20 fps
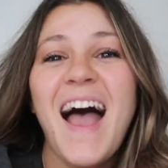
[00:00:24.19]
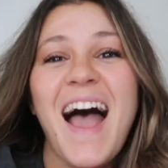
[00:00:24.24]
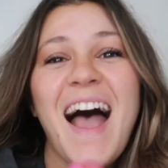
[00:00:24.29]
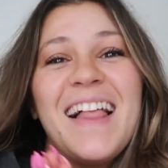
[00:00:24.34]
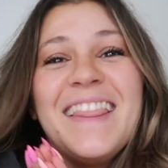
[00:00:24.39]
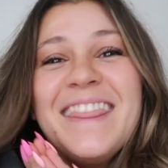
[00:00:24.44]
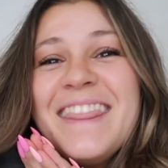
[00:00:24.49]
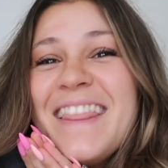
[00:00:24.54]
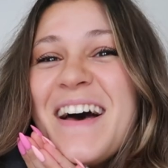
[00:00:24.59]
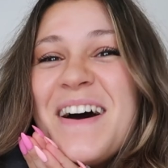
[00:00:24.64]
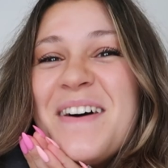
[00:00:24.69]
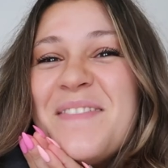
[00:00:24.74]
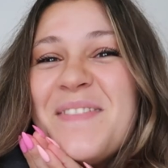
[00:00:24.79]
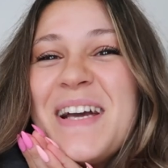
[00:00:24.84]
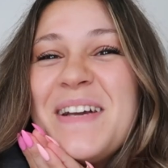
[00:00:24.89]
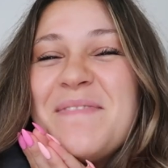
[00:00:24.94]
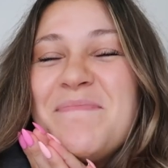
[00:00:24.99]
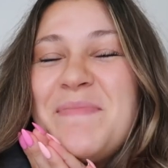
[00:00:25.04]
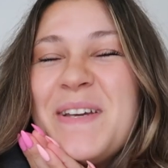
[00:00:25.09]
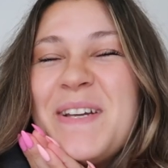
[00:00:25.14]
Hello,
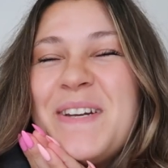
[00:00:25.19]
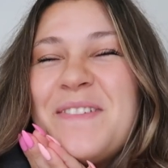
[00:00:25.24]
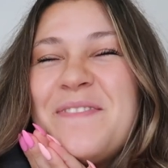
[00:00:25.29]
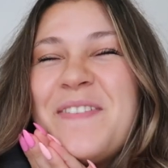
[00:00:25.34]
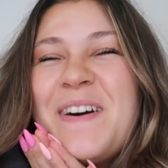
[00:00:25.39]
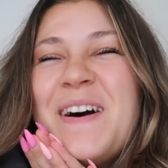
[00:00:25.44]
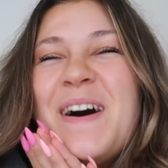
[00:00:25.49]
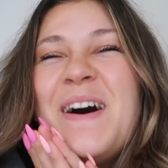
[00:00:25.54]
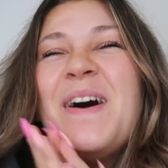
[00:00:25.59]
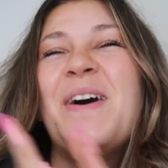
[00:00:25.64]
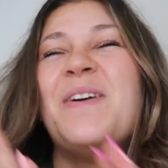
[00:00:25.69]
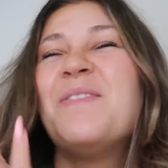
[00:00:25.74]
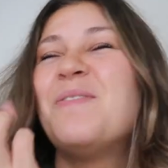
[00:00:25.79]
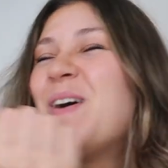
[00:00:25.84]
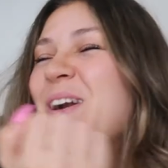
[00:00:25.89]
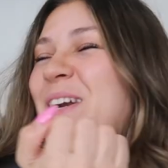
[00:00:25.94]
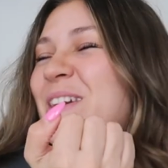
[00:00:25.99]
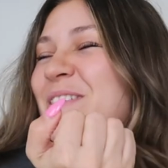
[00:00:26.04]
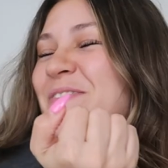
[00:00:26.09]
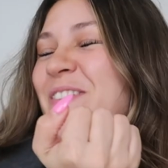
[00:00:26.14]
my beautiful,
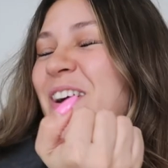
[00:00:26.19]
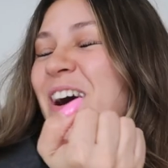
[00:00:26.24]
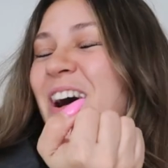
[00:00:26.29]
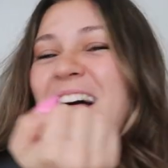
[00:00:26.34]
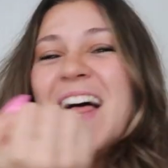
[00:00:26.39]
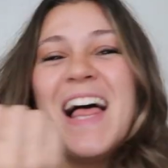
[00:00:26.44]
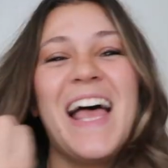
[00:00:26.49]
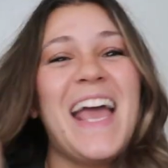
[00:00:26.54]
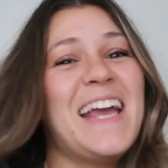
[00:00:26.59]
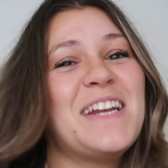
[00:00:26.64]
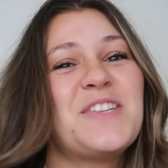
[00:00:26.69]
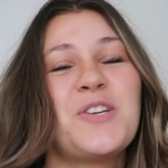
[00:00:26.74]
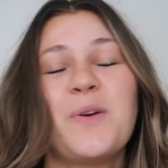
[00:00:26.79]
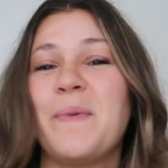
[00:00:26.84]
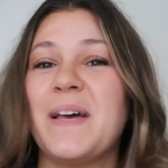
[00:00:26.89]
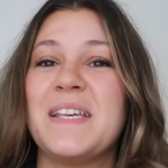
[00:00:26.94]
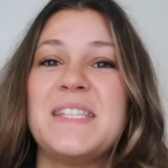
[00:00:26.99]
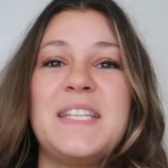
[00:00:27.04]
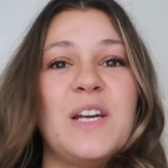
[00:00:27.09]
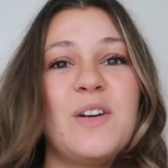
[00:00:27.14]
wonderful angel
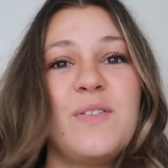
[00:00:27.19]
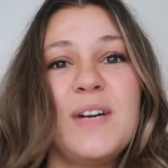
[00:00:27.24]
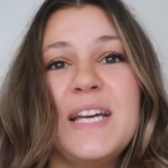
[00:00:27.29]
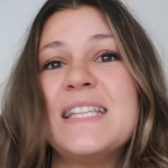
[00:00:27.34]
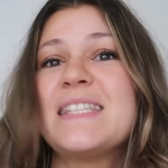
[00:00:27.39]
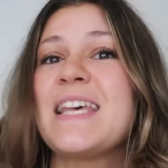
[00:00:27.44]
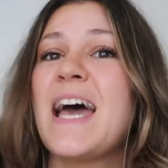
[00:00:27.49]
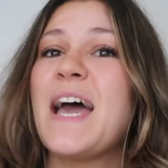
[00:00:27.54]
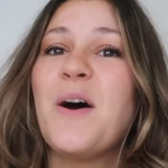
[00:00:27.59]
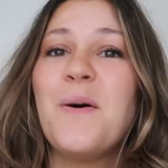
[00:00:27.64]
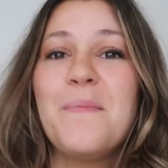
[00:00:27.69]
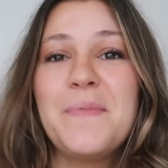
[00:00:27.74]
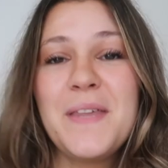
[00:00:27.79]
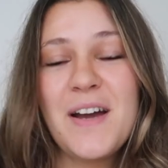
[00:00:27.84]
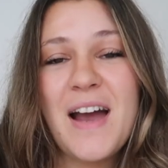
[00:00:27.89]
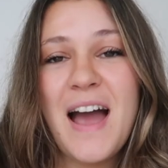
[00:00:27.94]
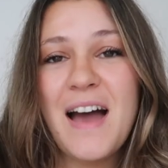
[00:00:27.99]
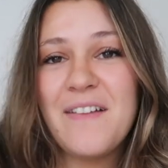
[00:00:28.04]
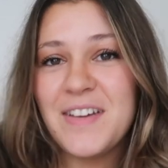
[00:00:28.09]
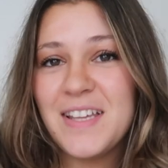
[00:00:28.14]
bestie queens. I hope
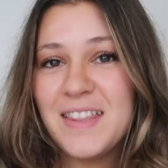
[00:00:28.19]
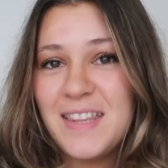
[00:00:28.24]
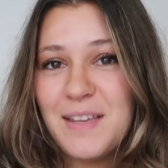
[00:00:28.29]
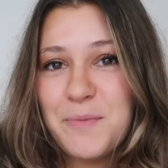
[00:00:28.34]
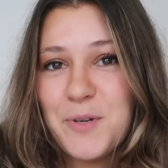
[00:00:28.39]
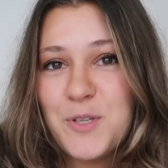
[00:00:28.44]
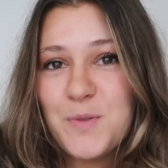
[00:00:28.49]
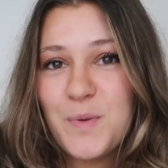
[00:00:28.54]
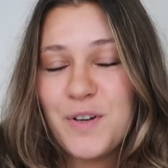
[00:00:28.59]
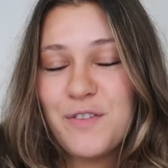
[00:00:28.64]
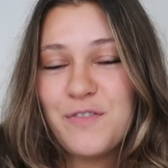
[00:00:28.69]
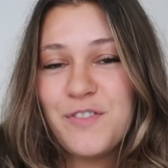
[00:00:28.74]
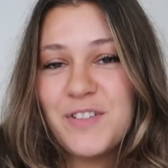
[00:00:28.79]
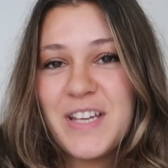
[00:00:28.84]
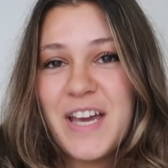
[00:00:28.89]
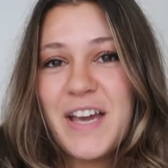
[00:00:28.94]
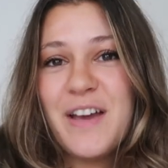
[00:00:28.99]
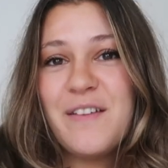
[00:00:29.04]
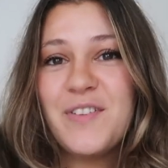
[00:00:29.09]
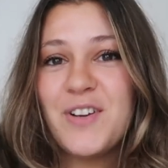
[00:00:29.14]
they're having the most wonderful
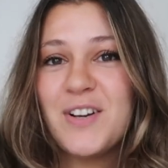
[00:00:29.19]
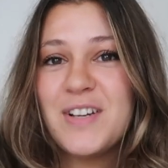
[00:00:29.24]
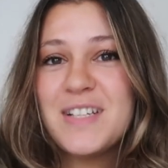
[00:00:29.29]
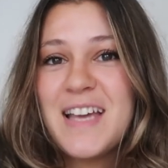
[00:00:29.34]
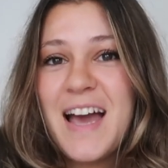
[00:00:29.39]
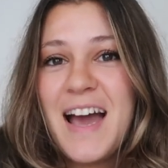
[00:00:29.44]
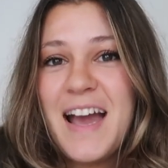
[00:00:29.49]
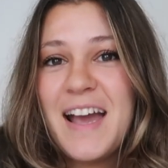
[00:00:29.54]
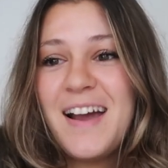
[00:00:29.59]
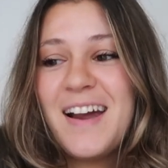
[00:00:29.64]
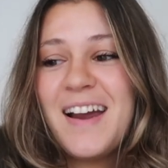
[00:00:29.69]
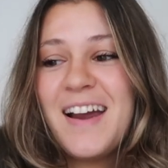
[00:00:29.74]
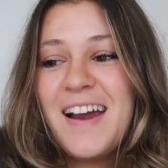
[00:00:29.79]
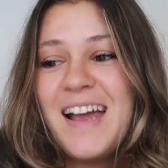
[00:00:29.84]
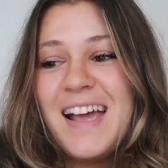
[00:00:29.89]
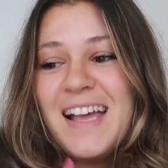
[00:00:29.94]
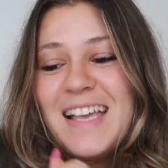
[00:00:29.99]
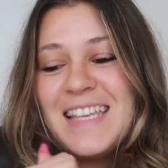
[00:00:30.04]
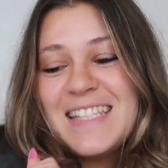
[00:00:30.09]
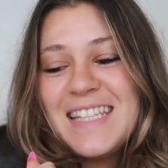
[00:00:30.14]
day of your entire
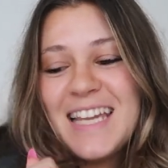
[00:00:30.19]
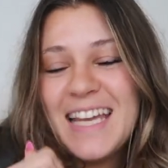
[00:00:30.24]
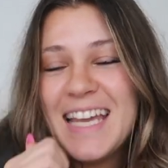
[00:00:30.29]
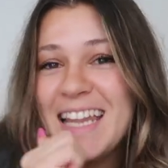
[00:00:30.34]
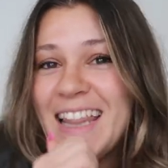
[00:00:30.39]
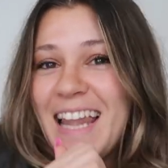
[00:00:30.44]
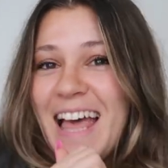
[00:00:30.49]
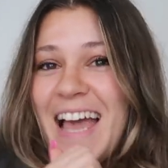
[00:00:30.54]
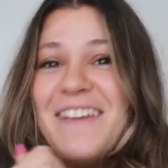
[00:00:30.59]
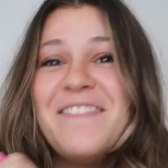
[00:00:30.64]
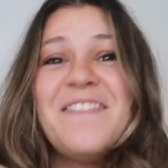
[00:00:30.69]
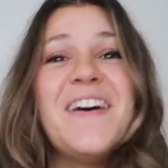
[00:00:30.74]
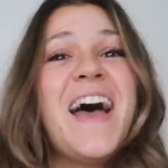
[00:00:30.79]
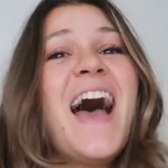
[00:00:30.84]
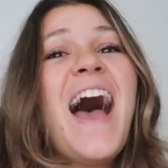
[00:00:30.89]
stinking life.